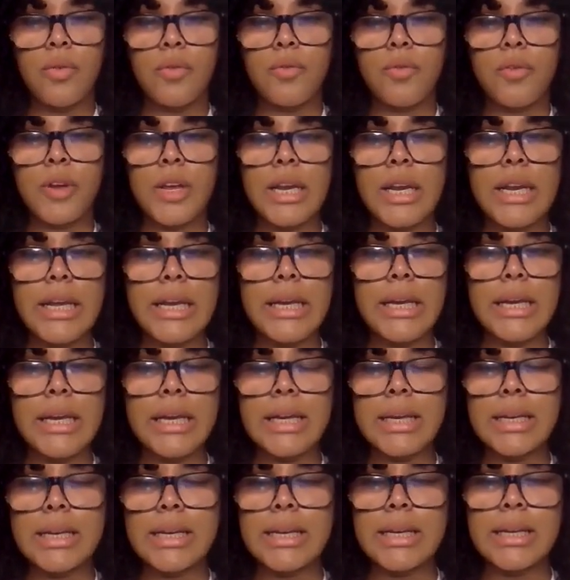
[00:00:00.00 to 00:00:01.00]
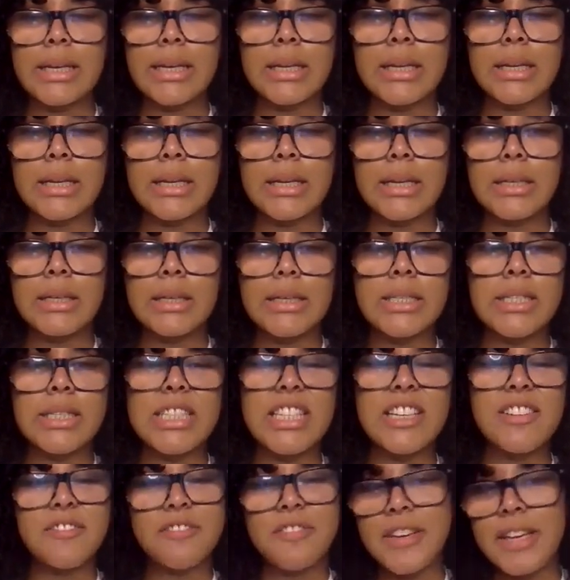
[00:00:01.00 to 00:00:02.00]
feeling
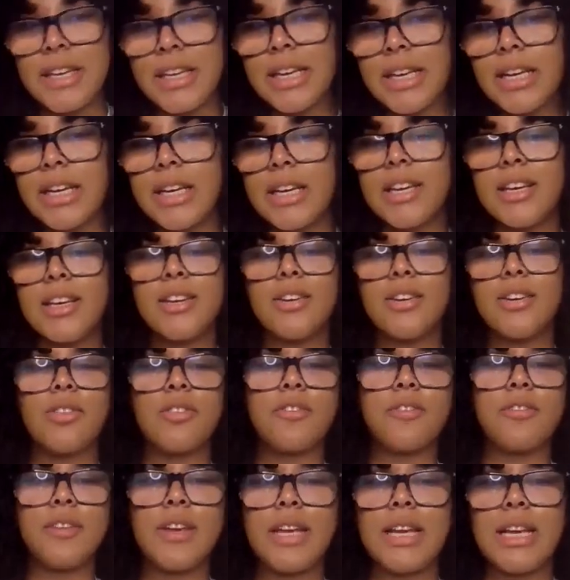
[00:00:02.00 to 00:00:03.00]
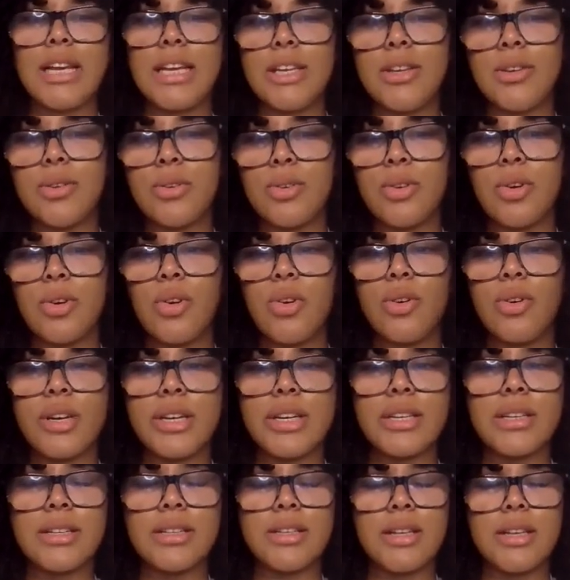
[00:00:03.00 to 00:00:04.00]
defeated or feeling,
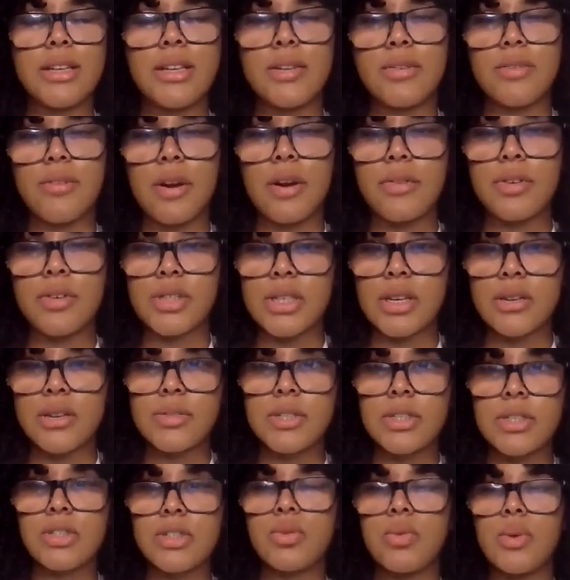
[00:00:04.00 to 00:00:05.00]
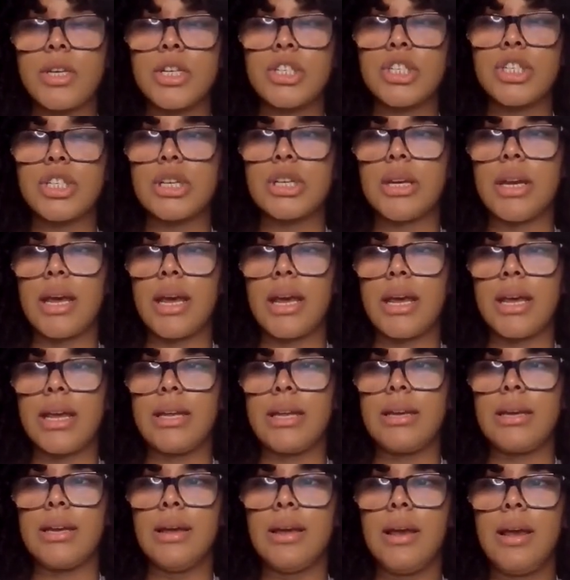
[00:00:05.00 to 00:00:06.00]
in a very tough situation.
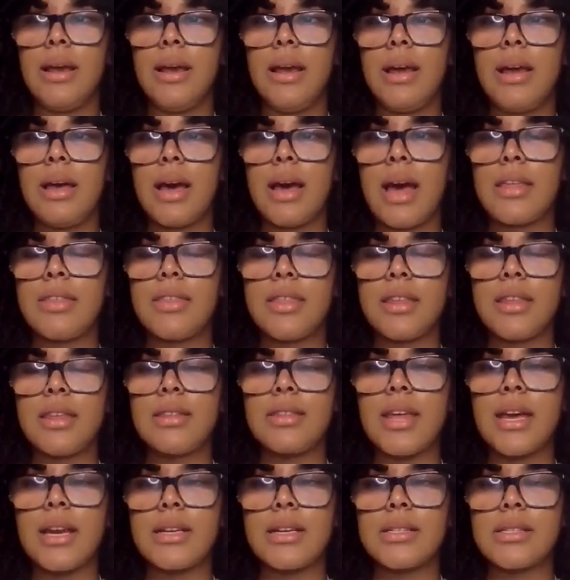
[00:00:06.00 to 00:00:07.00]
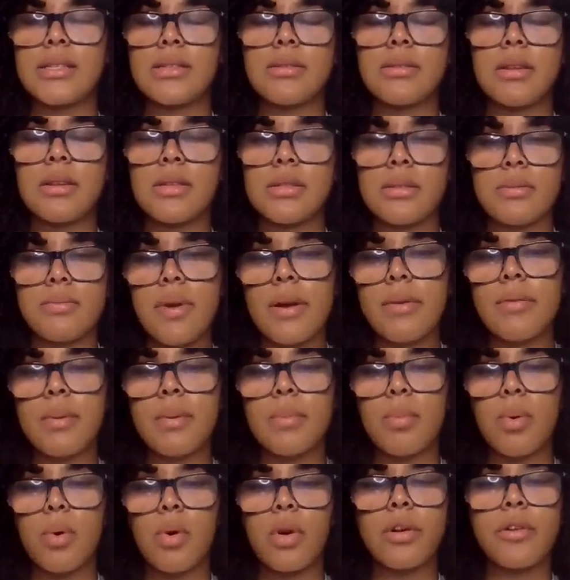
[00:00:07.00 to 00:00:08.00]
And I think that it's very
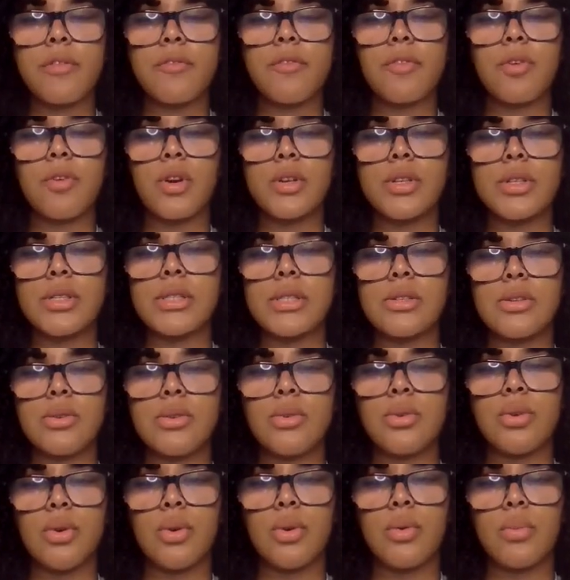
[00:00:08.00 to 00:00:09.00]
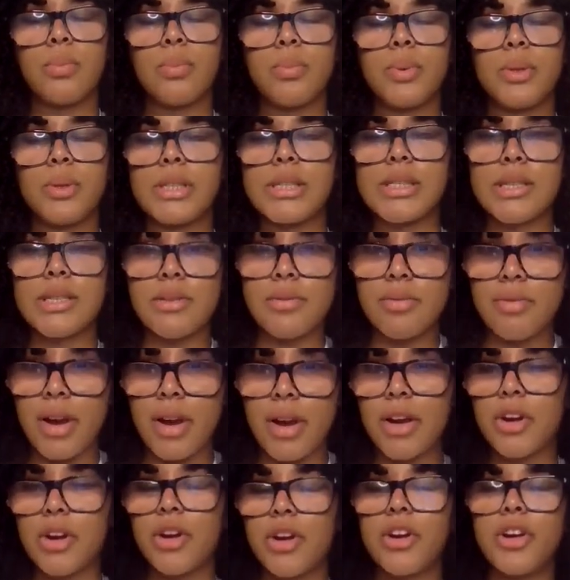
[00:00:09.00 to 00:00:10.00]
important for us to, put this in
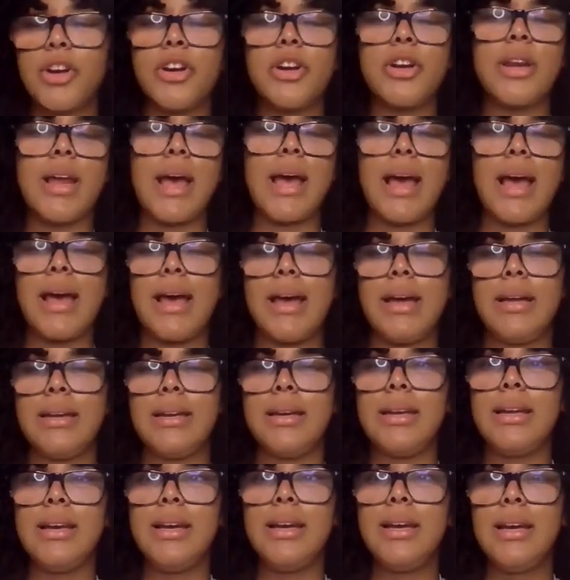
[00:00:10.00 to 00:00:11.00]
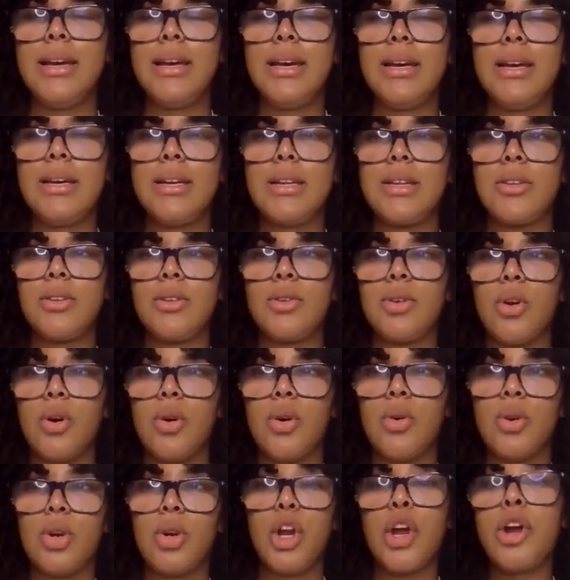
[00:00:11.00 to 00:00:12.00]
record and,
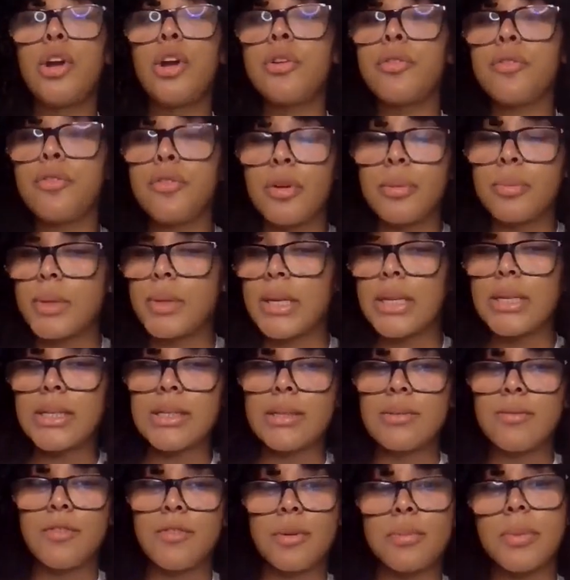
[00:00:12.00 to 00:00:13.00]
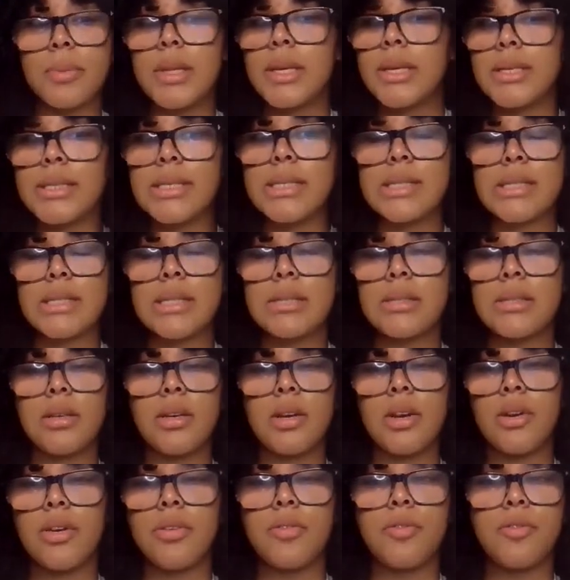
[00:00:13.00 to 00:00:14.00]
learn from this,
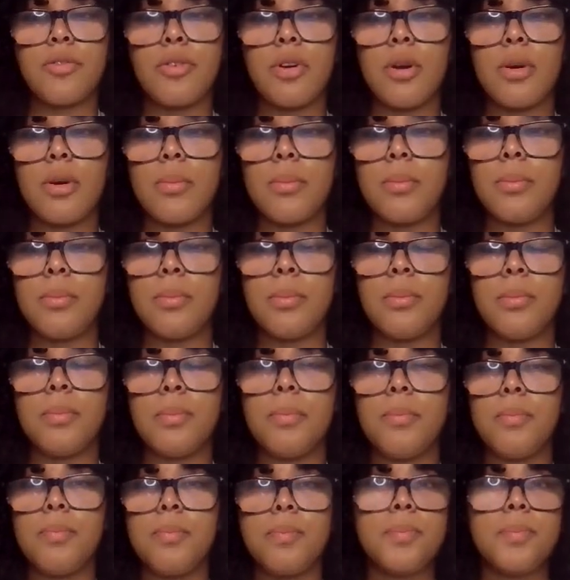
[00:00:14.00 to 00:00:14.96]
learn from